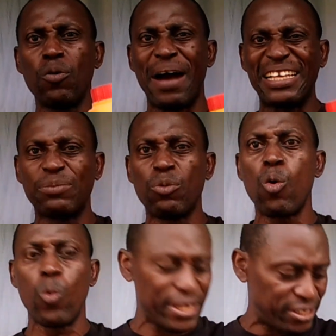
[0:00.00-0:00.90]
you
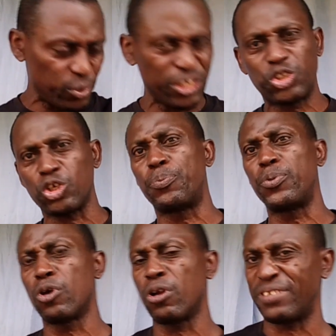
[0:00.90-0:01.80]
maximum weight within short
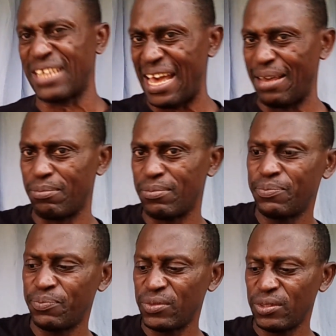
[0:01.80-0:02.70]
period of time.
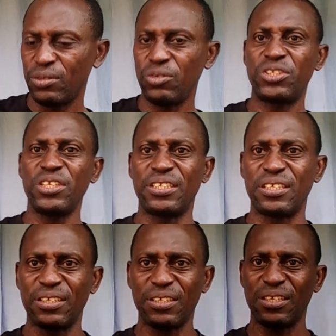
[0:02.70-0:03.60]
You see
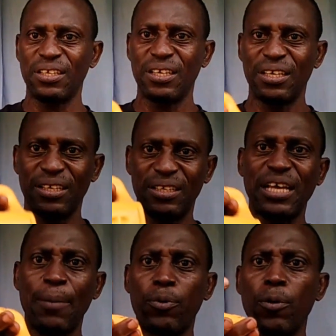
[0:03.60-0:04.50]
it.
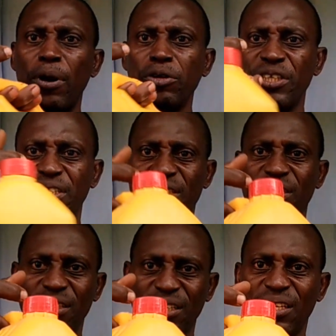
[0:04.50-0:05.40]
These are
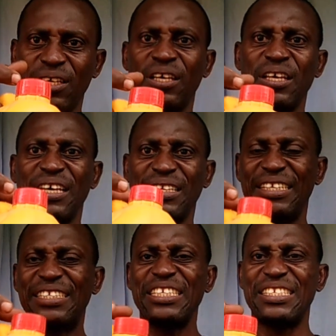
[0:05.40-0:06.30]
probiotics.
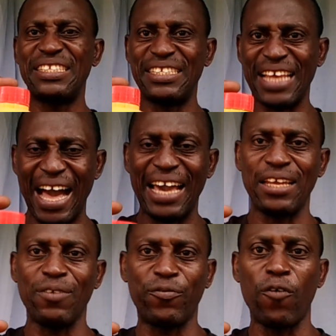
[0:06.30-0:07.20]
This is
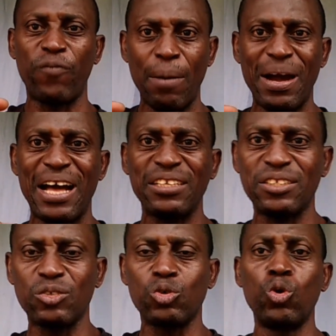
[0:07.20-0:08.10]
designed for
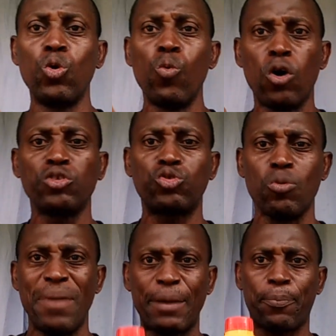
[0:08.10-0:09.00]
farmers who want
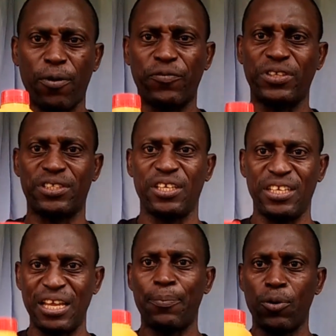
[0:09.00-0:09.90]
to make profit
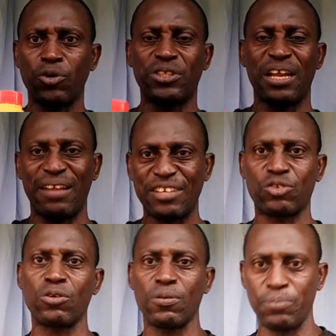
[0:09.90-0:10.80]
in their poultry and
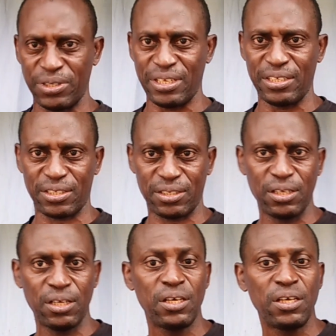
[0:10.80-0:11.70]
livestock business.
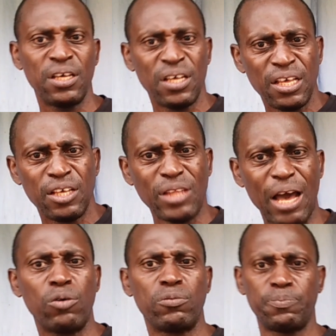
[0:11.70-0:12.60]

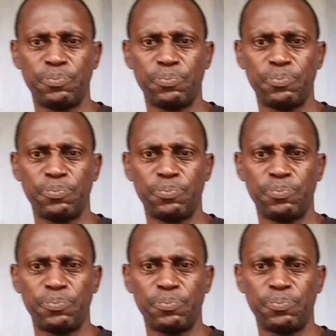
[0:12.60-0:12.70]
Now,